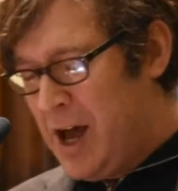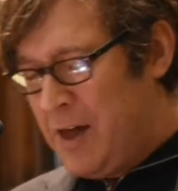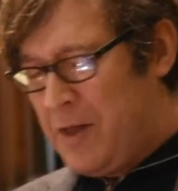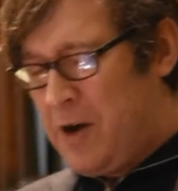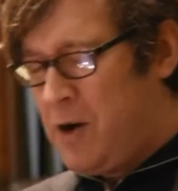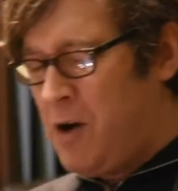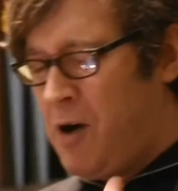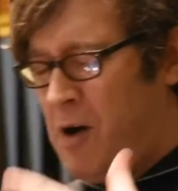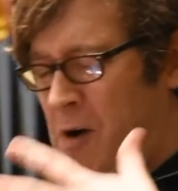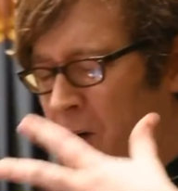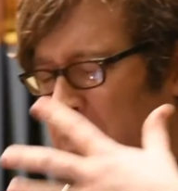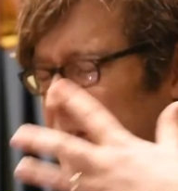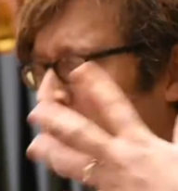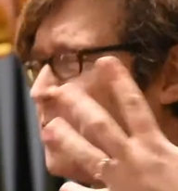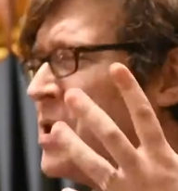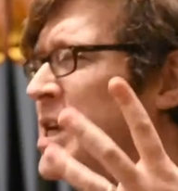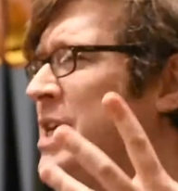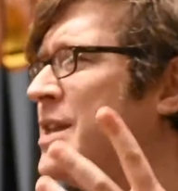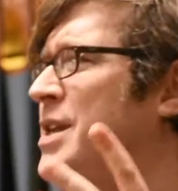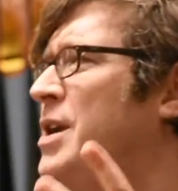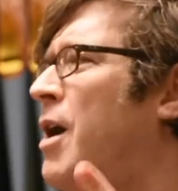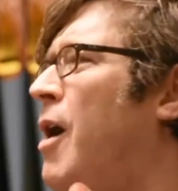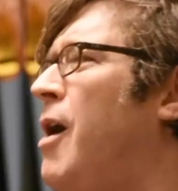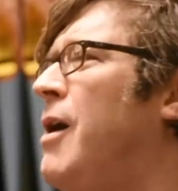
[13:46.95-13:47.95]
They're all
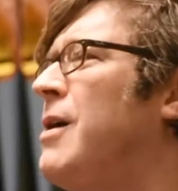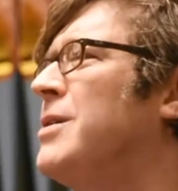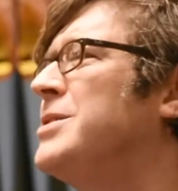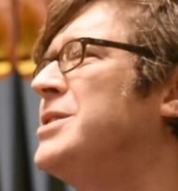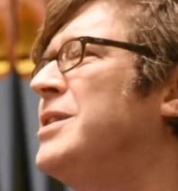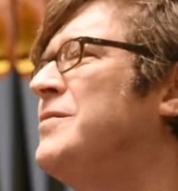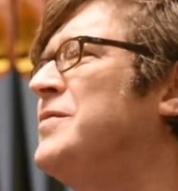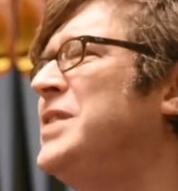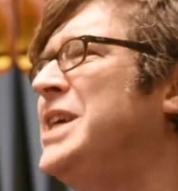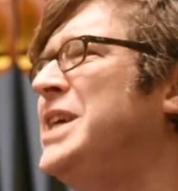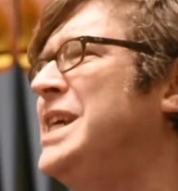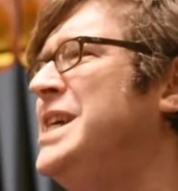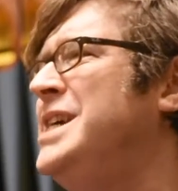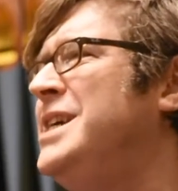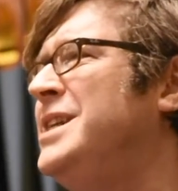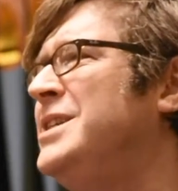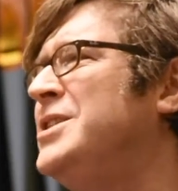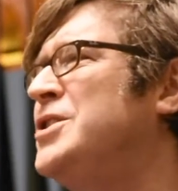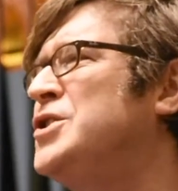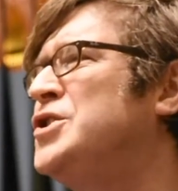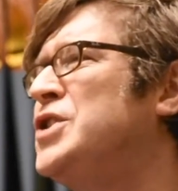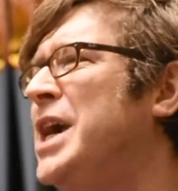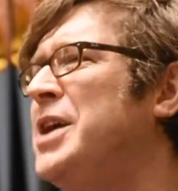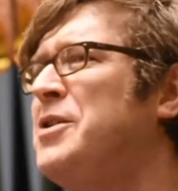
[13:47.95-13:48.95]
learning the art of
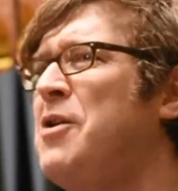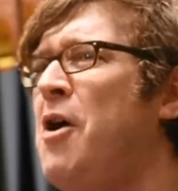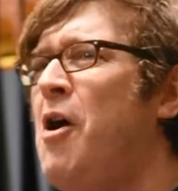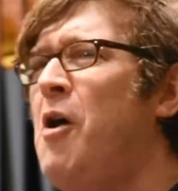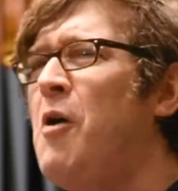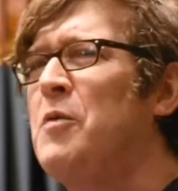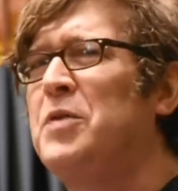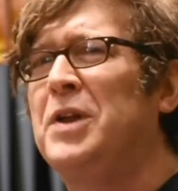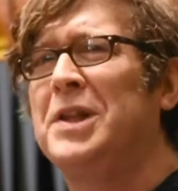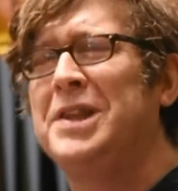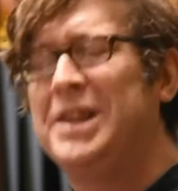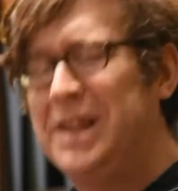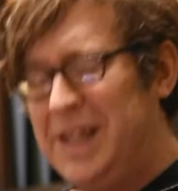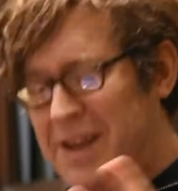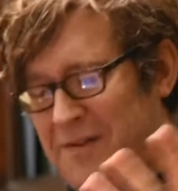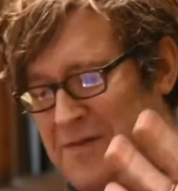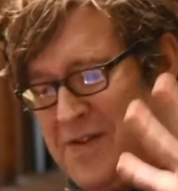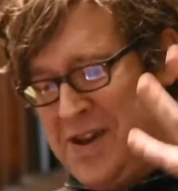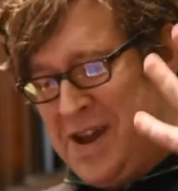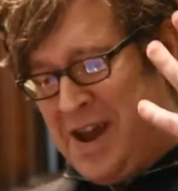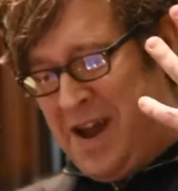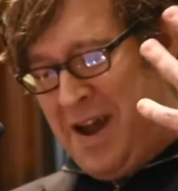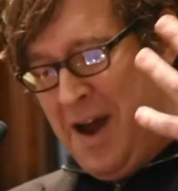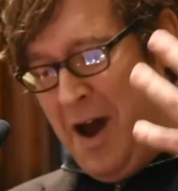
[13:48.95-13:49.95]
kinseido, the
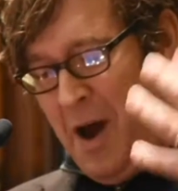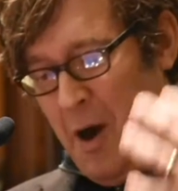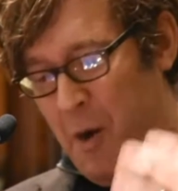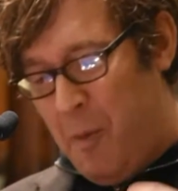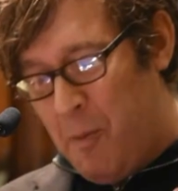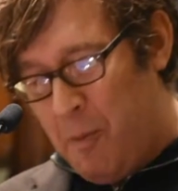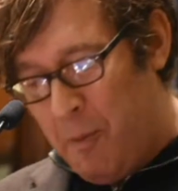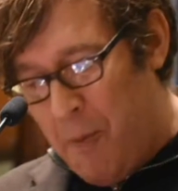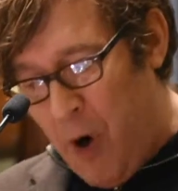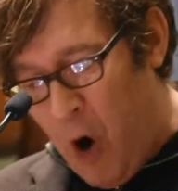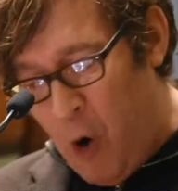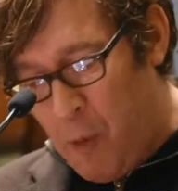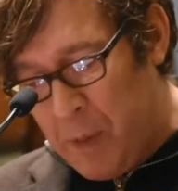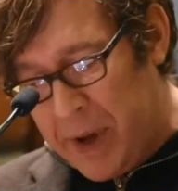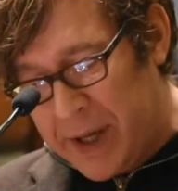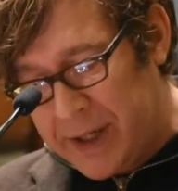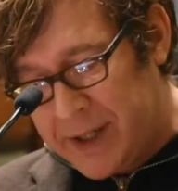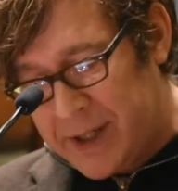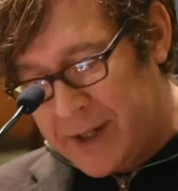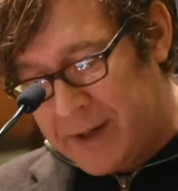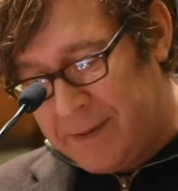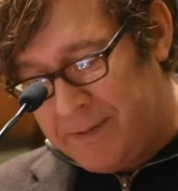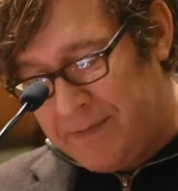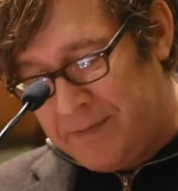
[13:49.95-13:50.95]
living
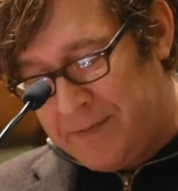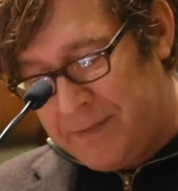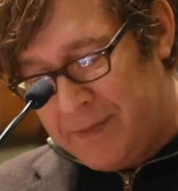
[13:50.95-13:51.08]
moment.